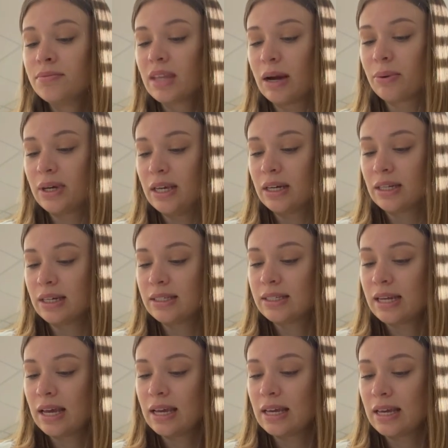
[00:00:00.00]
Our ELA
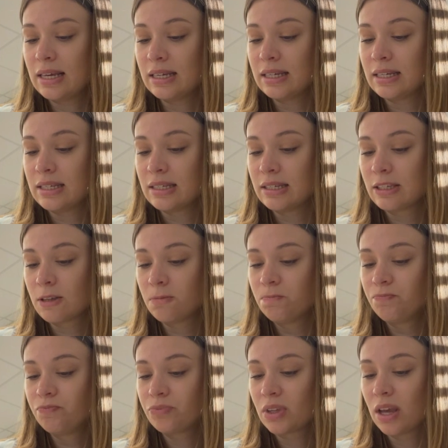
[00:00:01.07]
today is
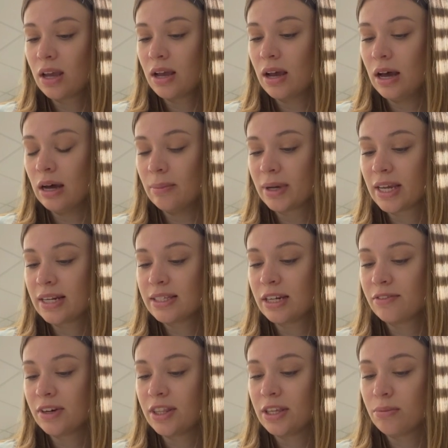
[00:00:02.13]
um, I can
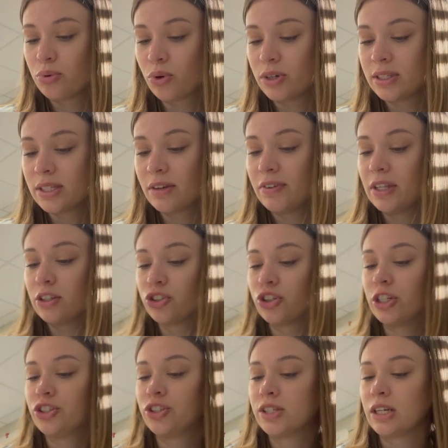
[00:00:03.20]
identify the importance of
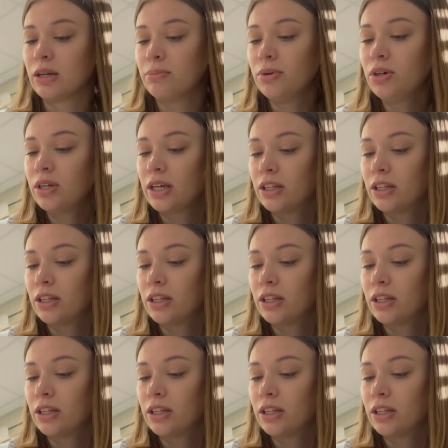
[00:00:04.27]
illustrations in a book.